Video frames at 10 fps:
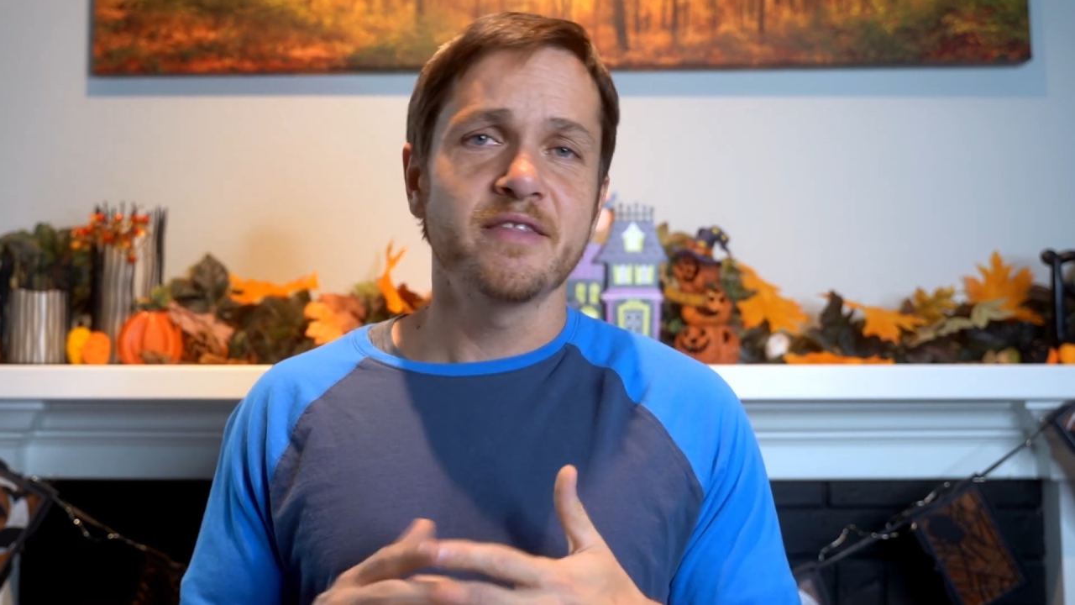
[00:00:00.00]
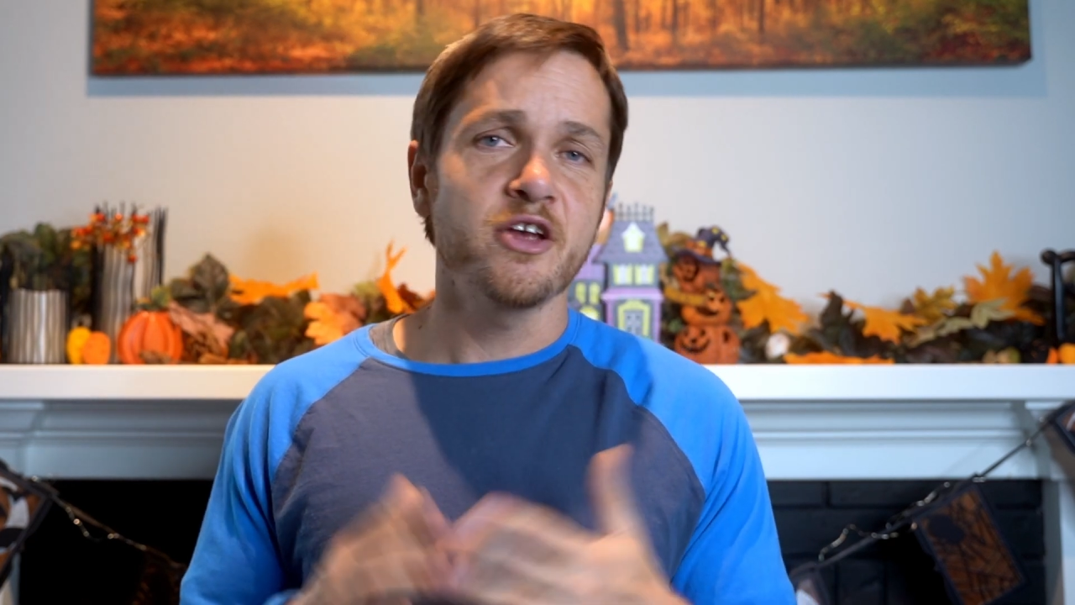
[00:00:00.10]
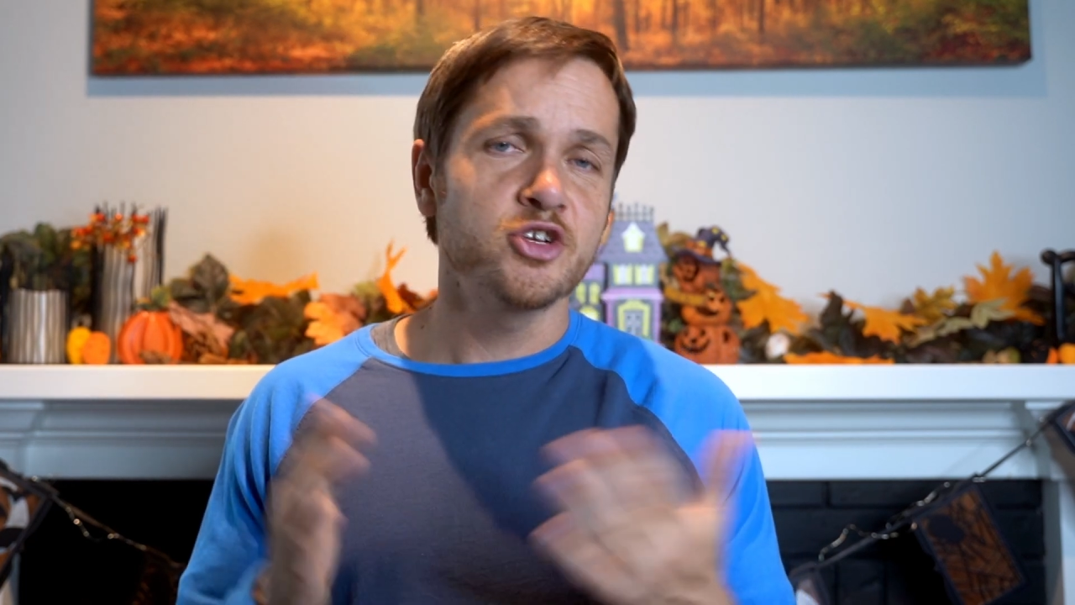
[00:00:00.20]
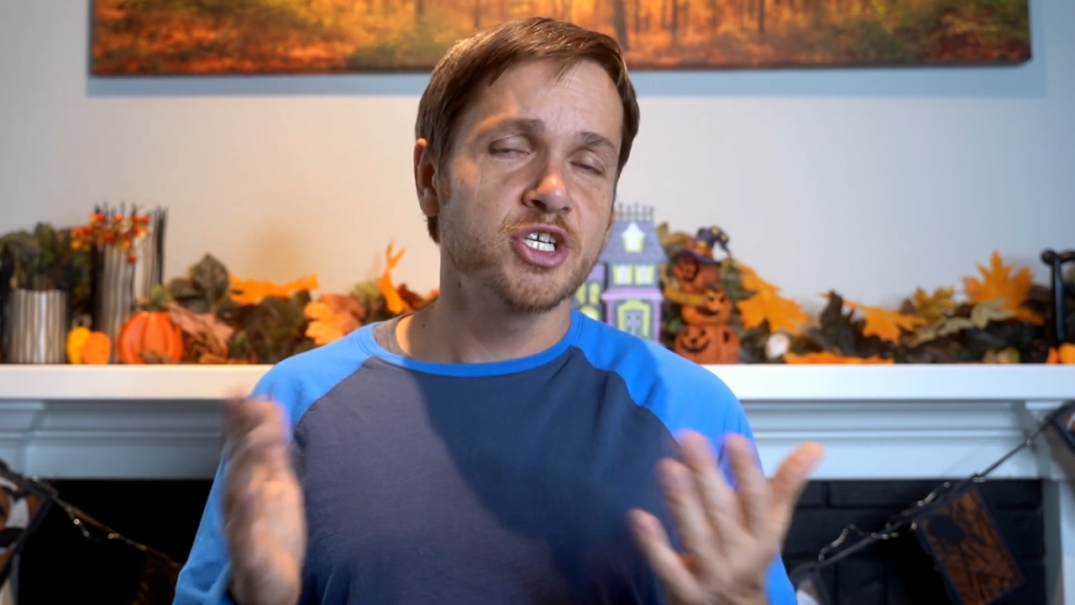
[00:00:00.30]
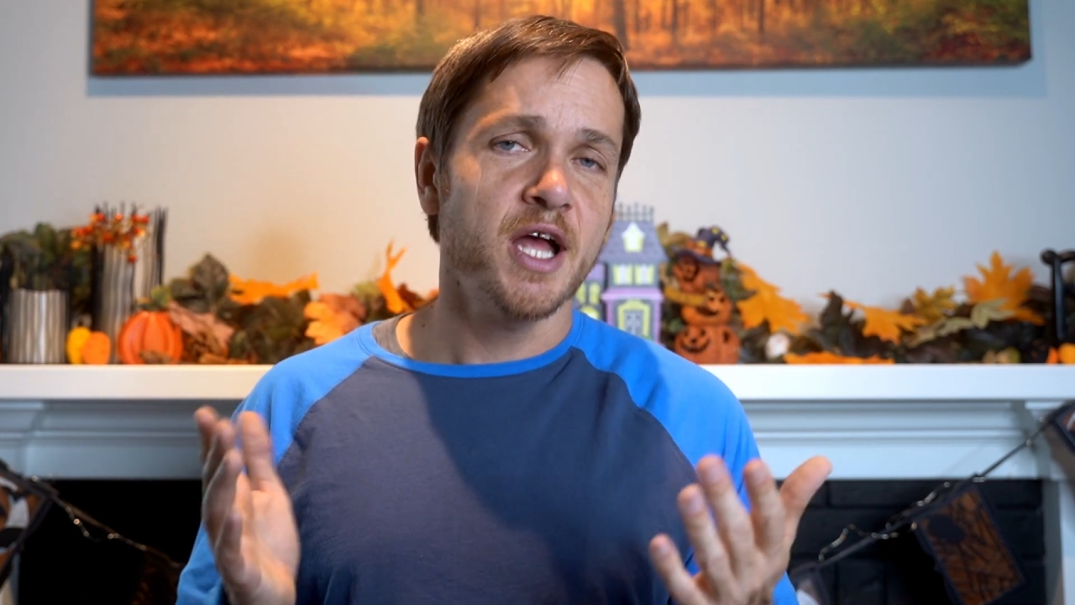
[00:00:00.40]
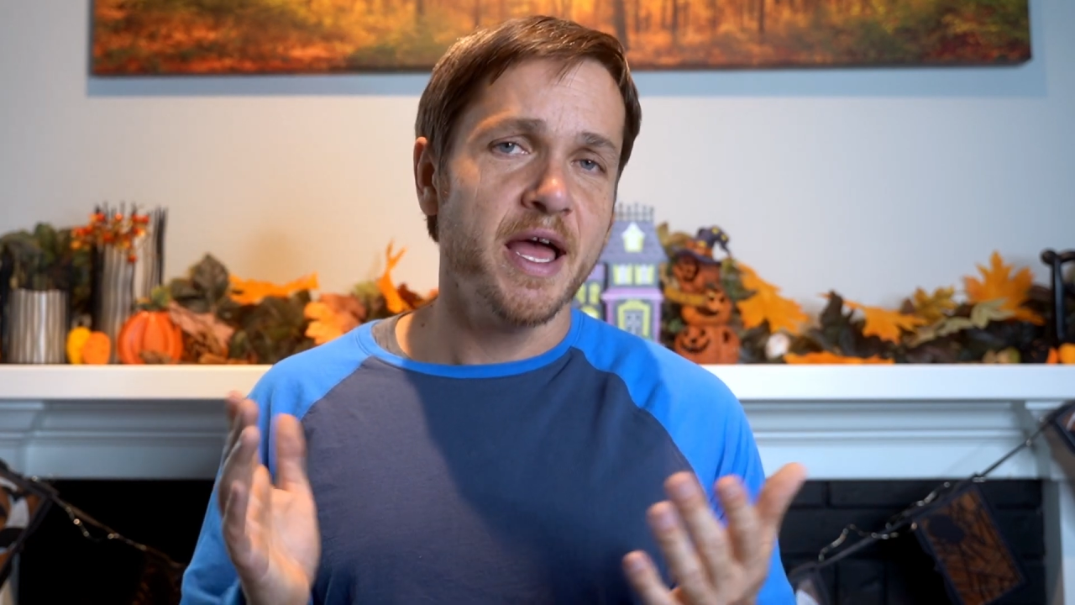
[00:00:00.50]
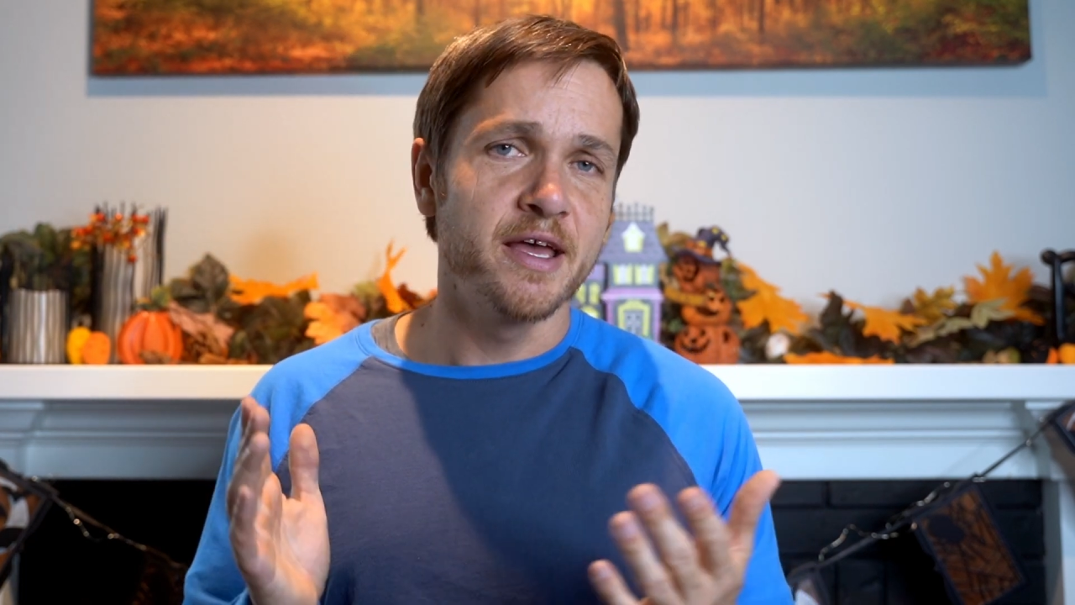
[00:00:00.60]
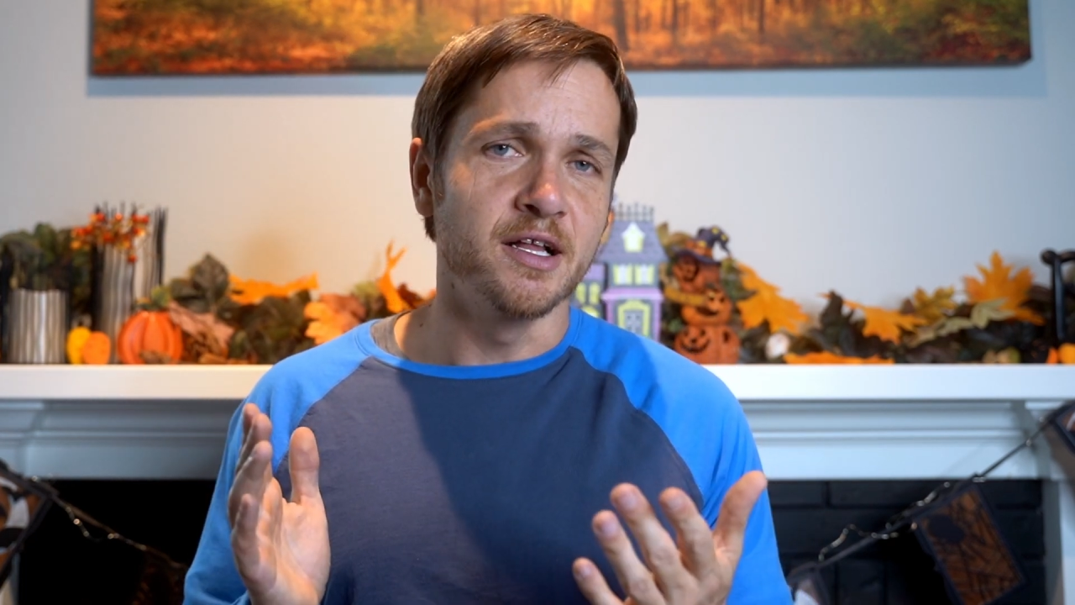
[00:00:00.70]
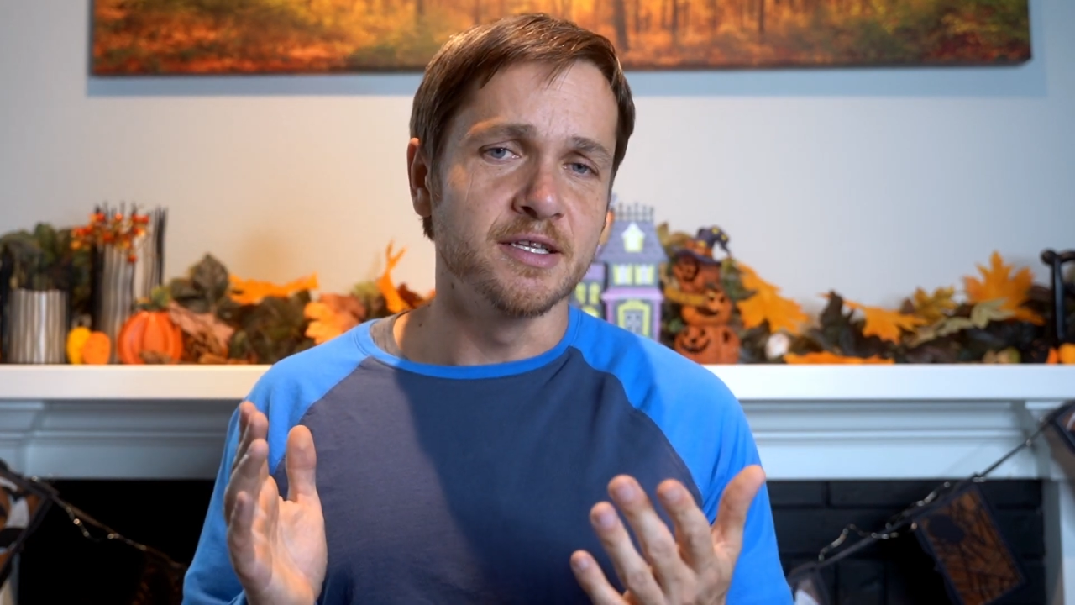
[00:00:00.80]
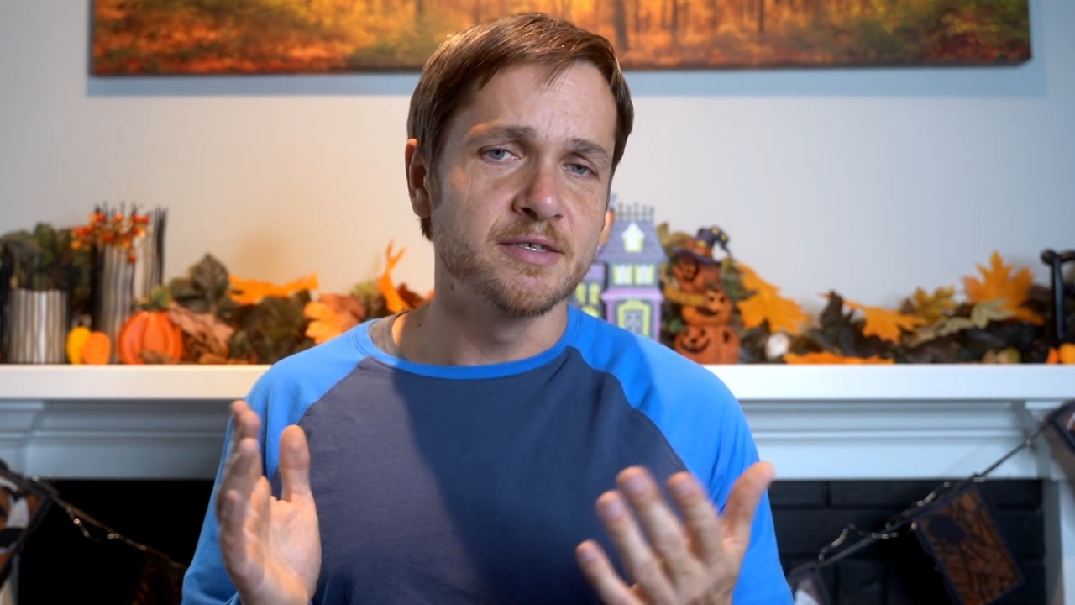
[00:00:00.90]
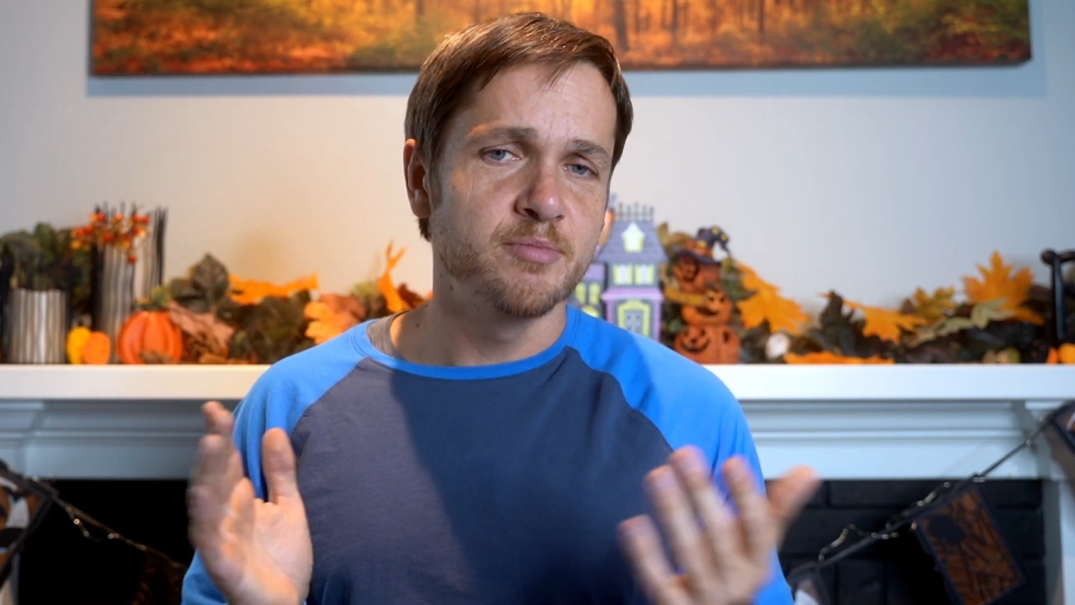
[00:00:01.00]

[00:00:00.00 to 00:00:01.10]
their child,